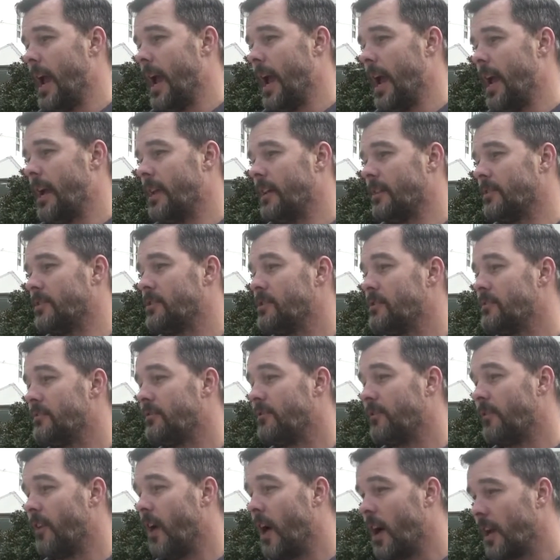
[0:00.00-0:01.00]
And
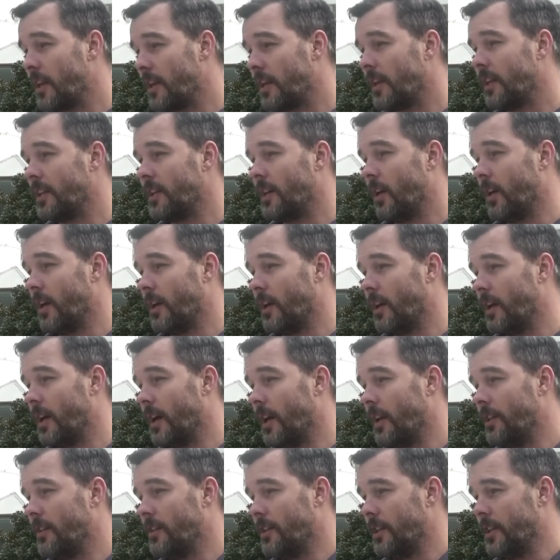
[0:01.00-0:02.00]
finally,
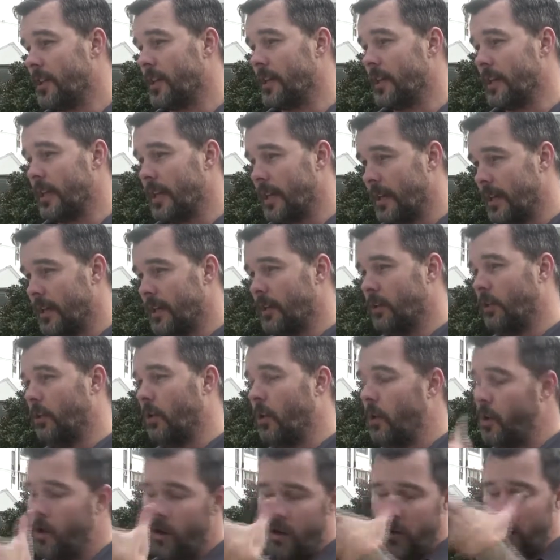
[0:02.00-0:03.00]
the
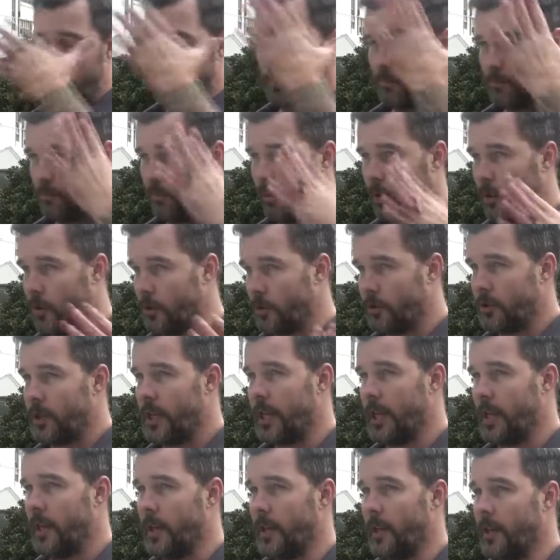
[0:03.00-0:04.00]
long blonde
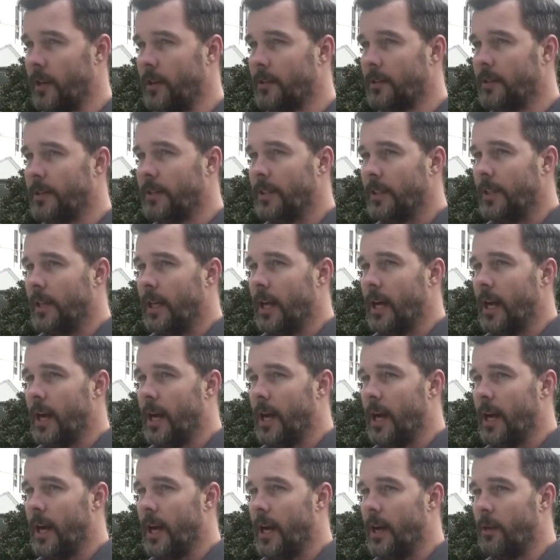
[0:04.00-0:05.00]
hair.
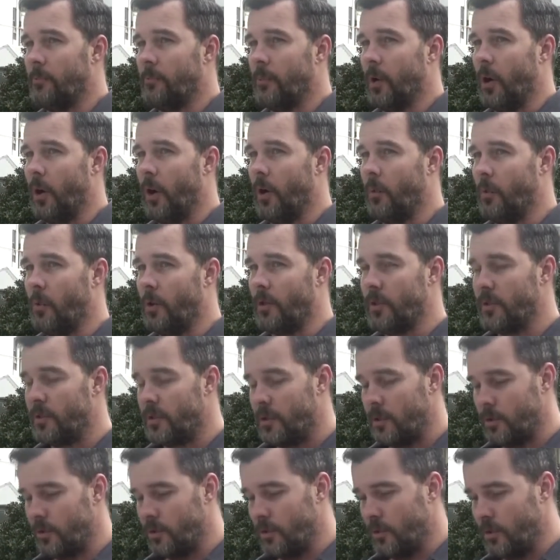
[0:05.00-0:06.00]
I wanted
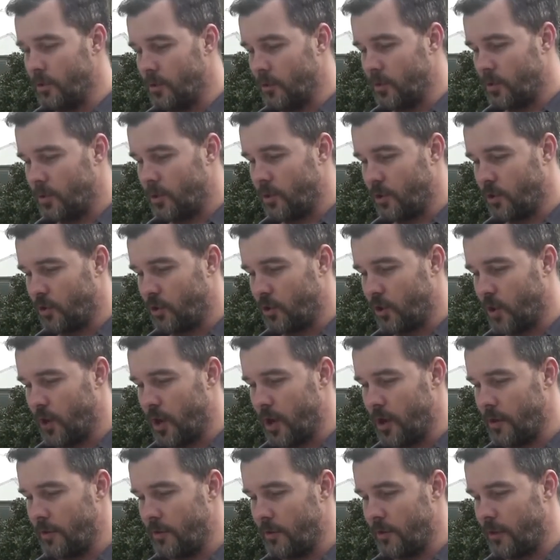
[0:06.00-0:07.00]
to
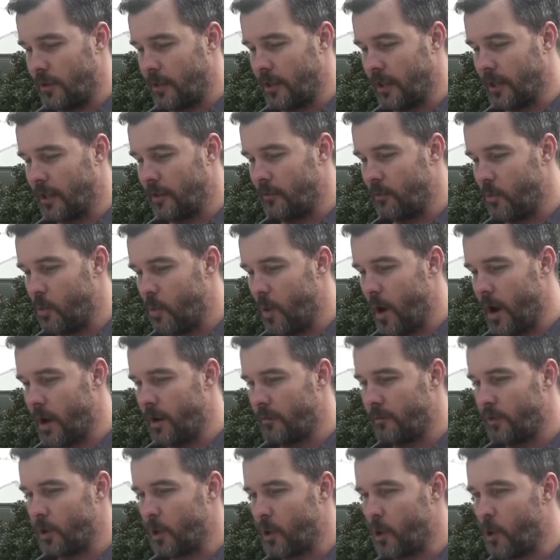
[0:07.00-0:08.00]
try and think of a way
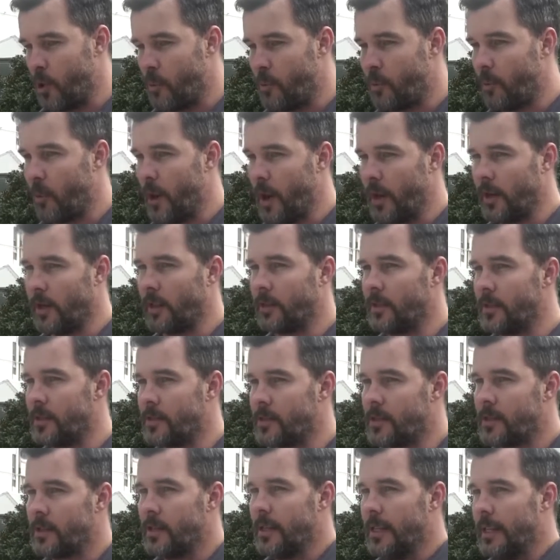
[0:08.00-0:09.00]
of incorporating
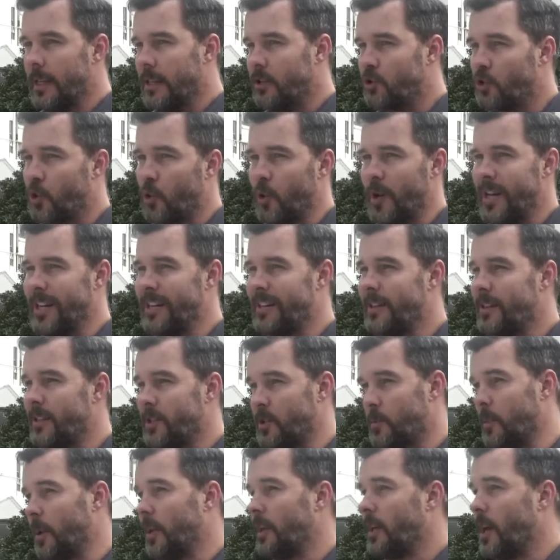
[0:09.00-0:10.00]
this trend
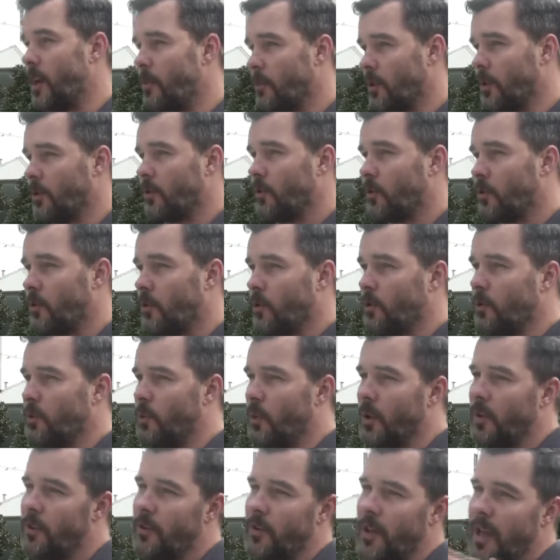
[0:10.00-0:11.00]
that's been coming through
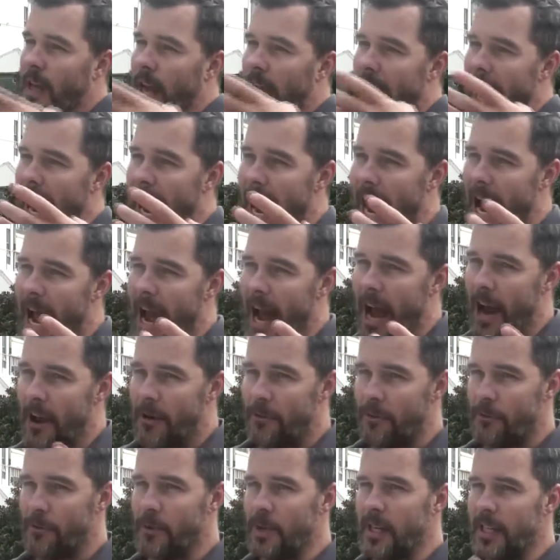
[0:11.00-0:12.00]
with
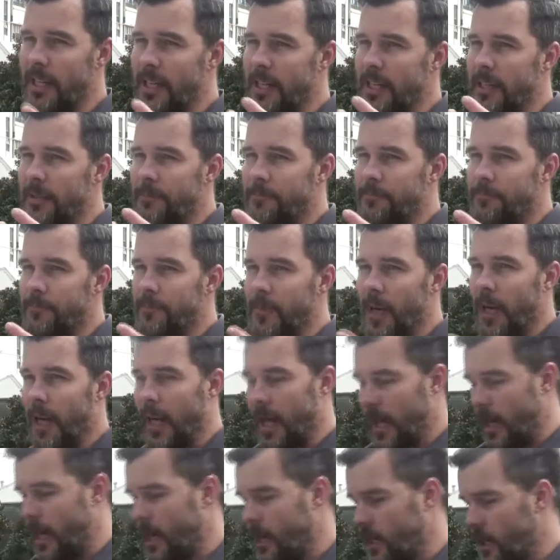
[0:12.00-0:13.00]
really
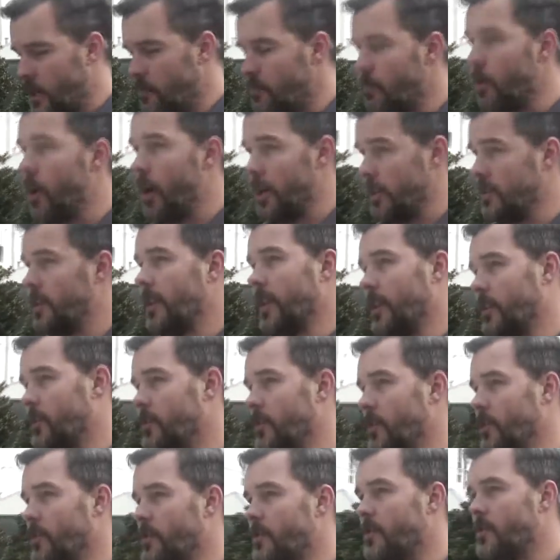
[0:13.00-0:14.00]
combined textures.